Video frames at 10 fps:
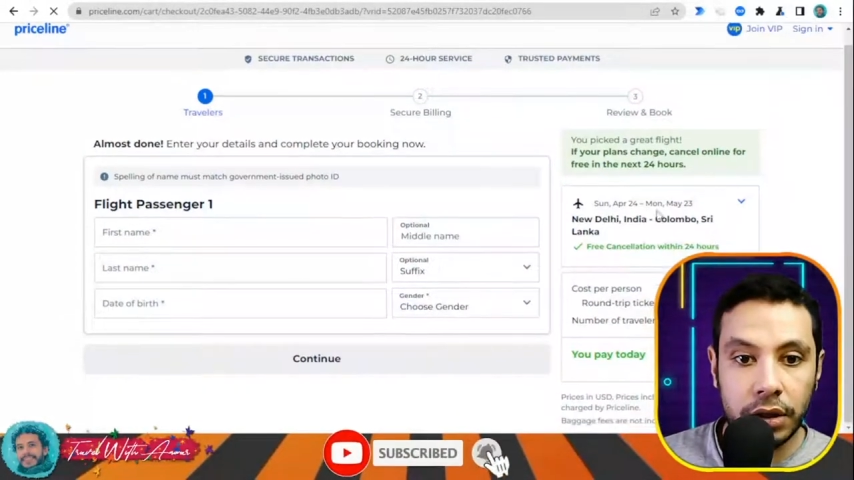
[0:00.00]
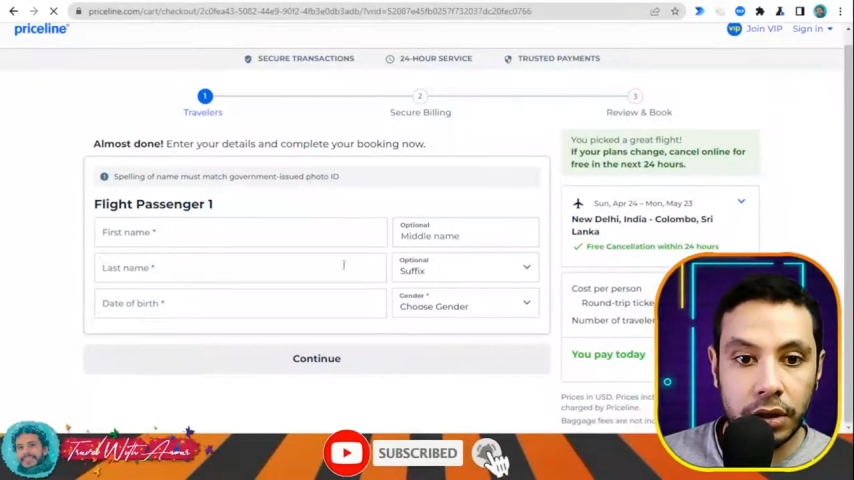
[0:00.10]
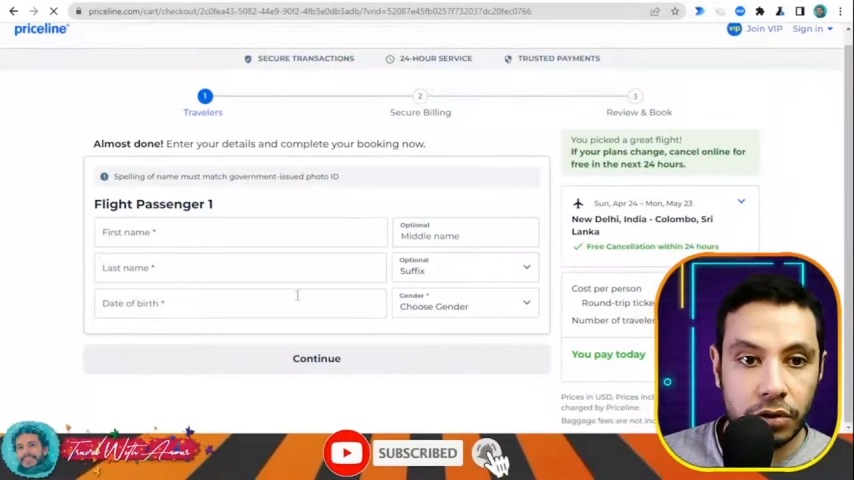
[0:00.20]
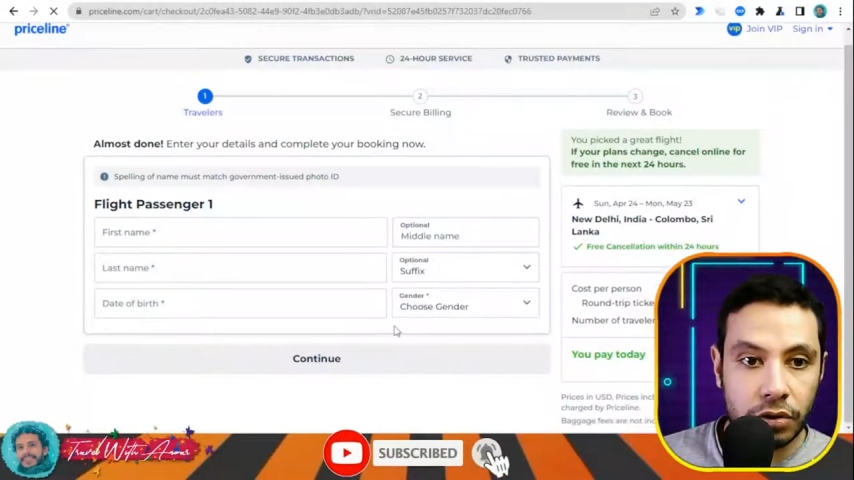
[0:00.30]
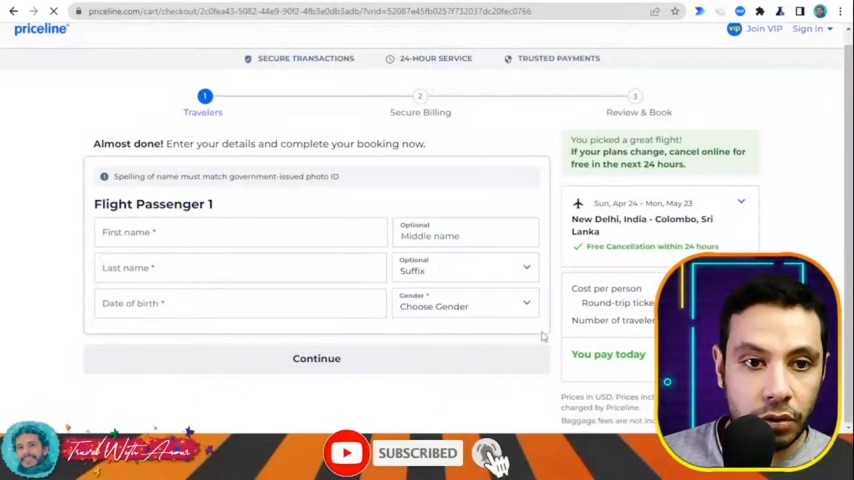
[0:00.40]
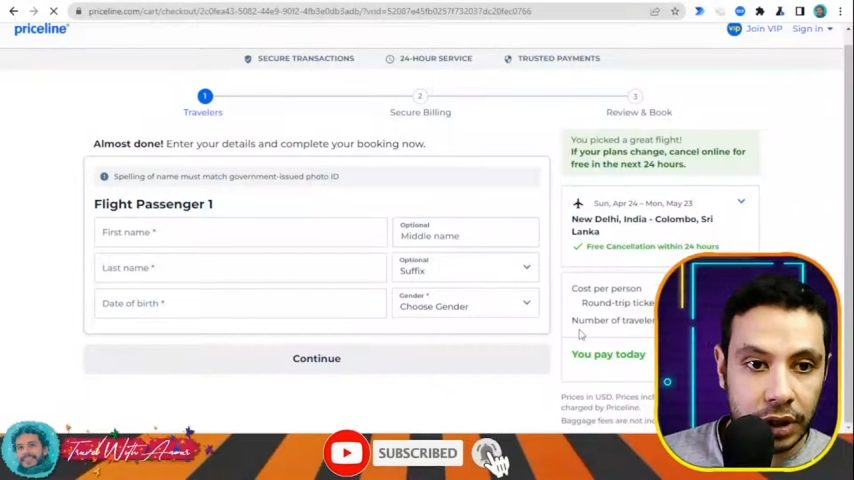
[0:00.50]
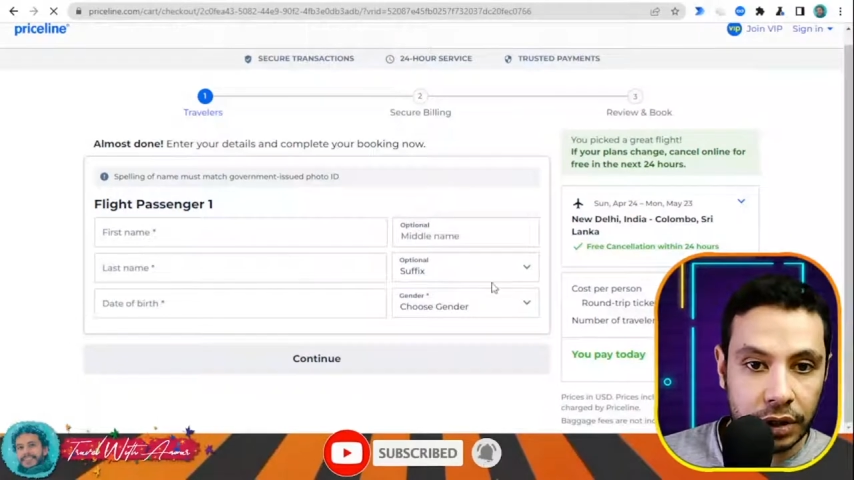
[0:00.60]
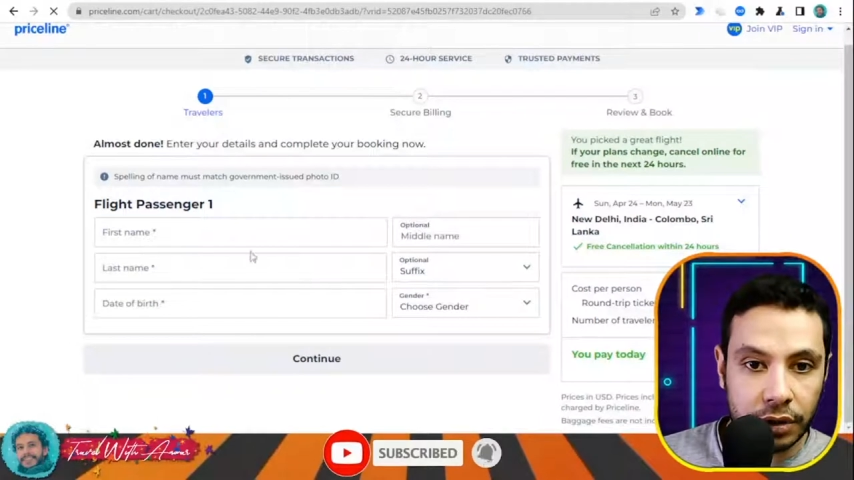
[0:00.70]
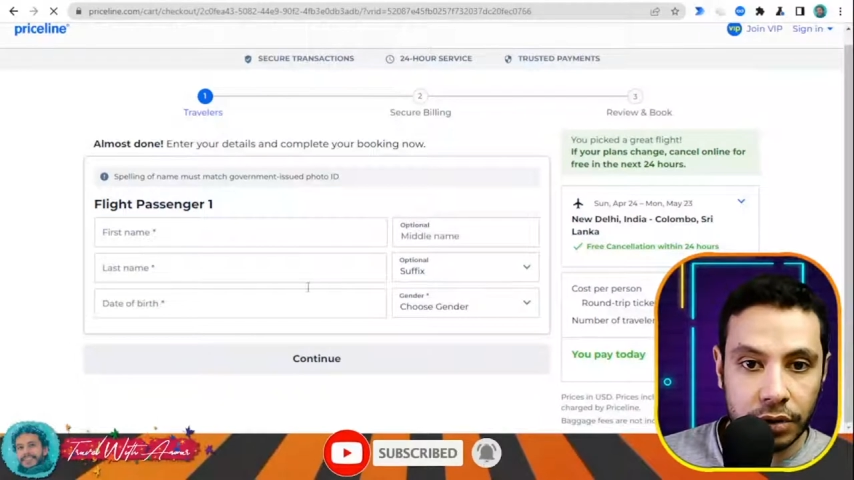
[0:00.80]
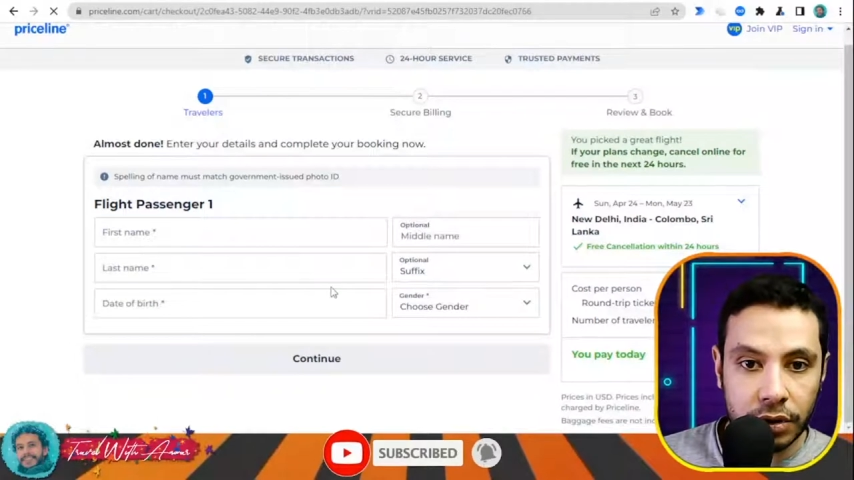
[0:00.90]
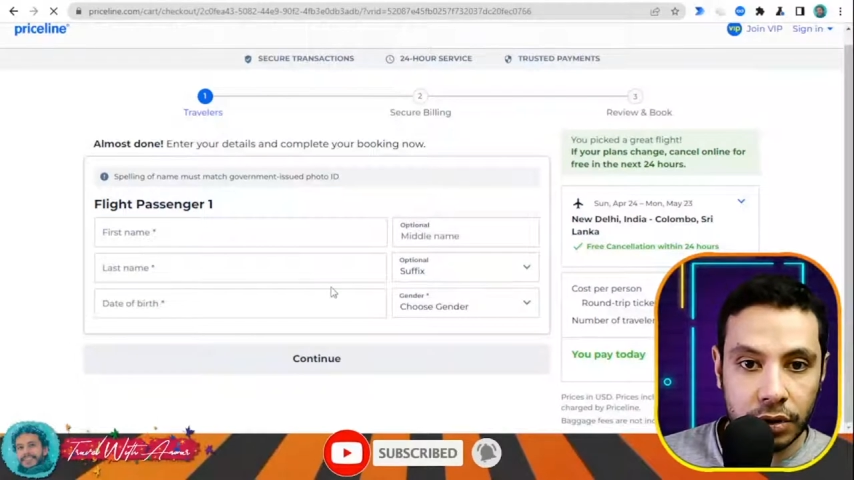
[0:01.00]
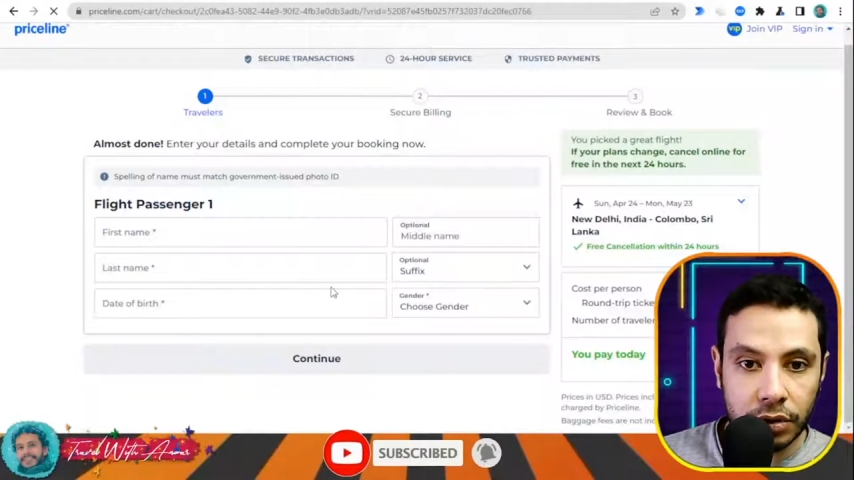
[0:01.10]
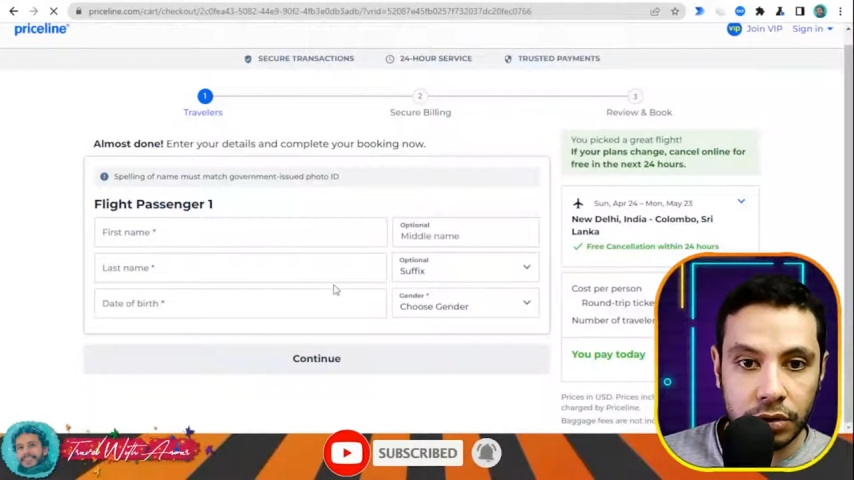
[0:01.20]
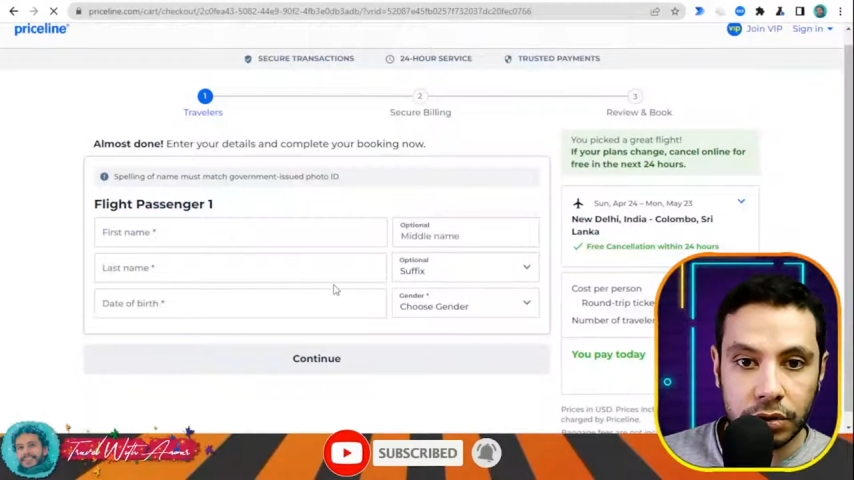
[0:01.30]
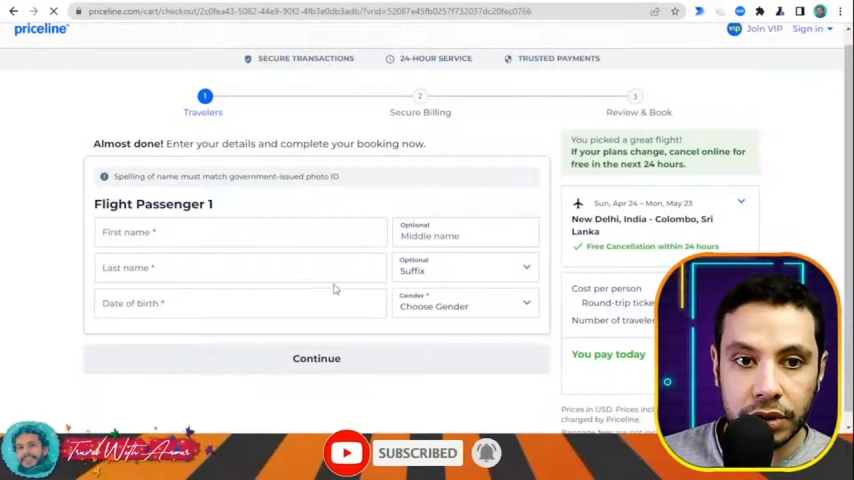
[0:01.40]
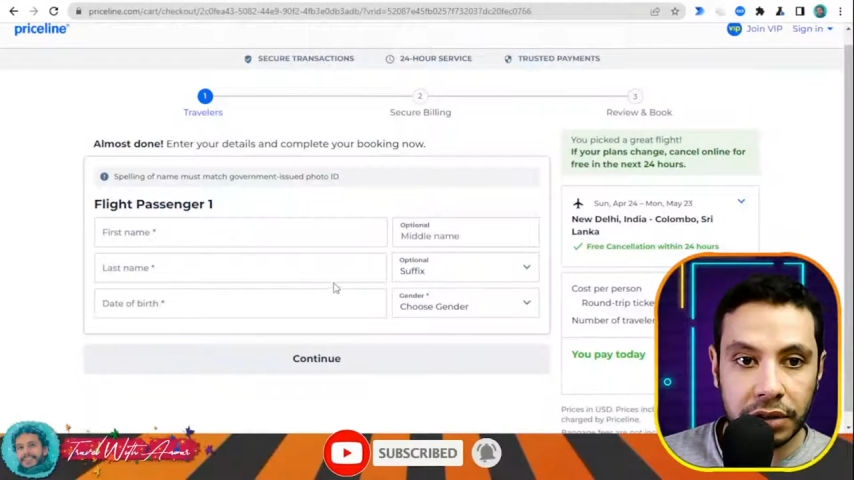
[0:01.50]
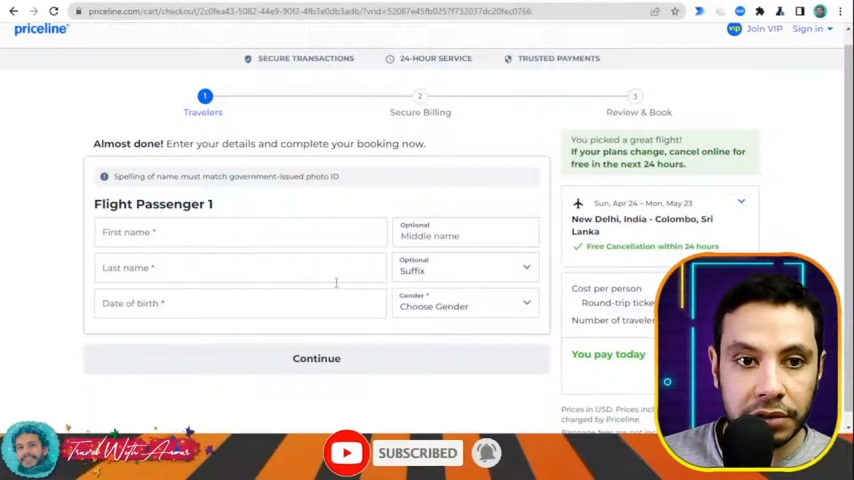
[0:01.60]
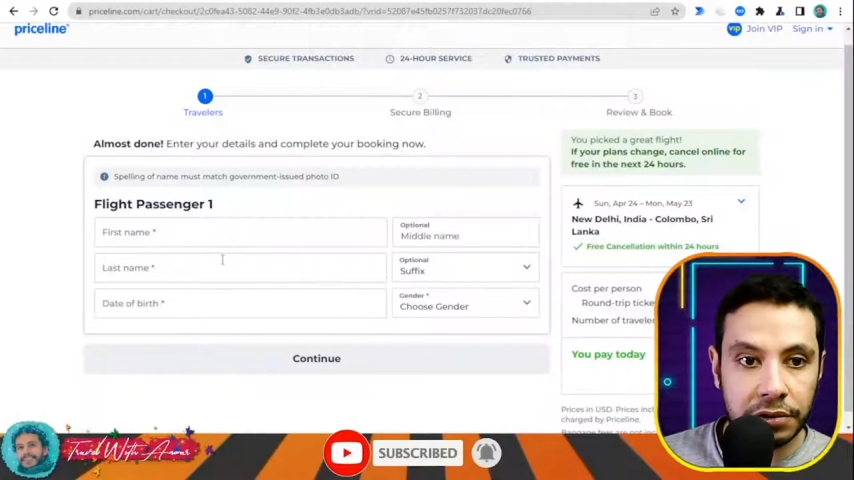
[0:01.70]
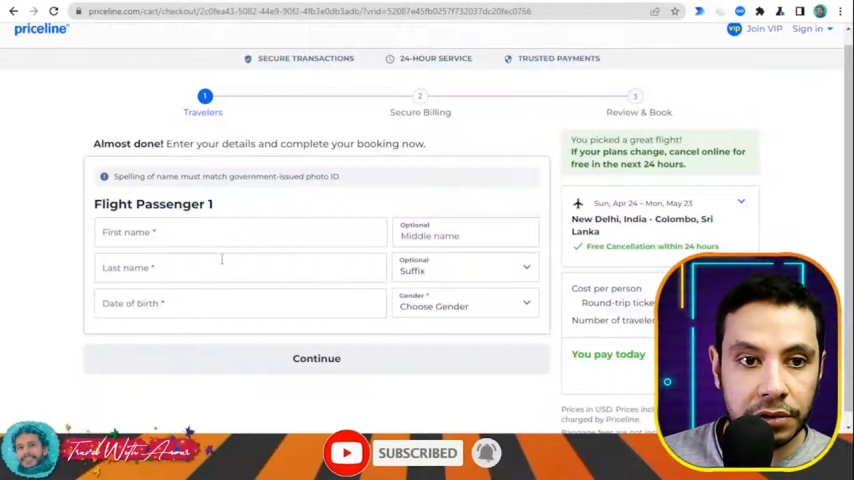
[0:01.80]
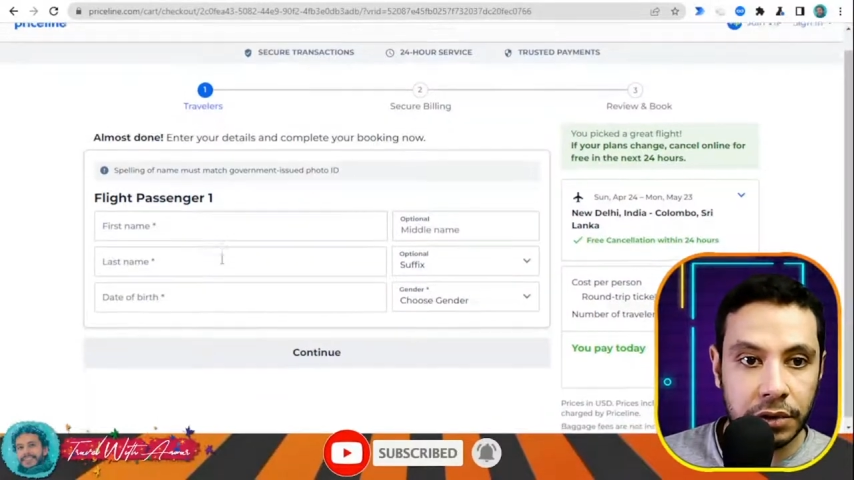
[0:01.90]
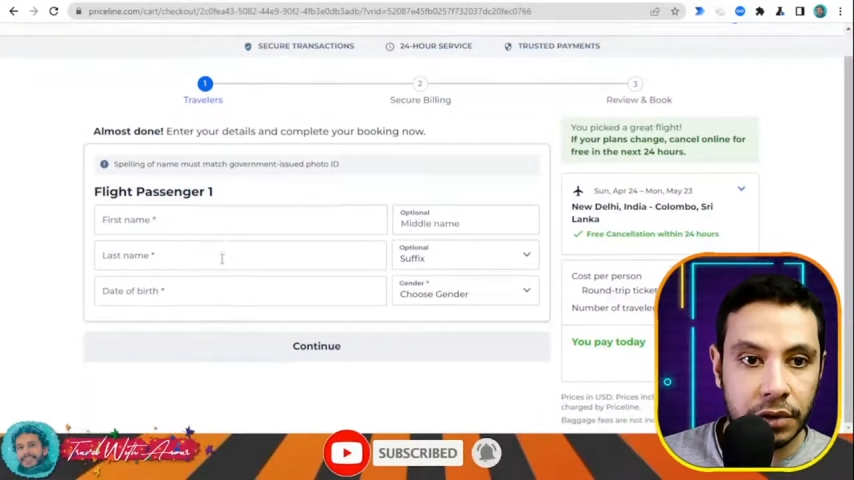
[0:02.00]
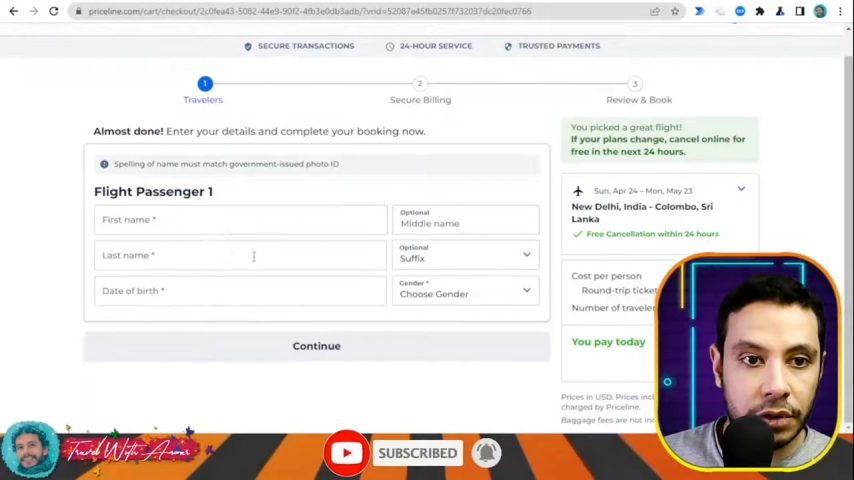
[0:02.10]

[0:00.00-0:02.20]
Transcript: so here you give